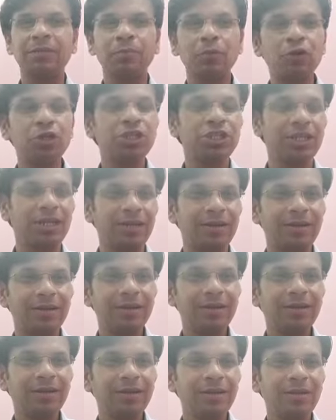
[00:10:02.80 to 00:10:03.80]
Portia,
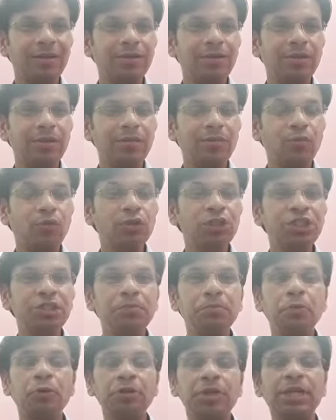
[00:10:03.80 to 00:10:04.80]
most
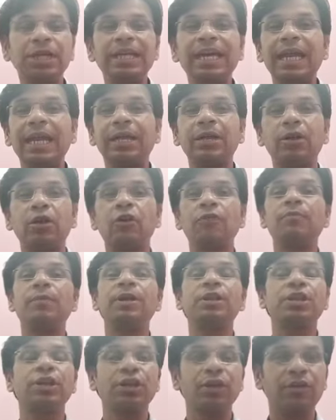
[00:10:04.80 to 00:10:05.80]
important character of
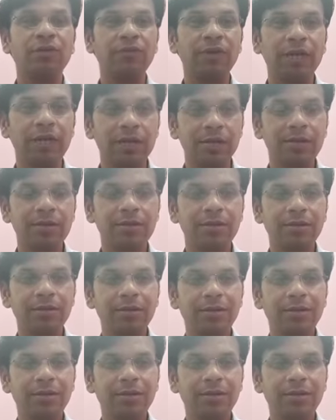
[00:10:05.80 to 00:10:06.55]
Merchant of Venice.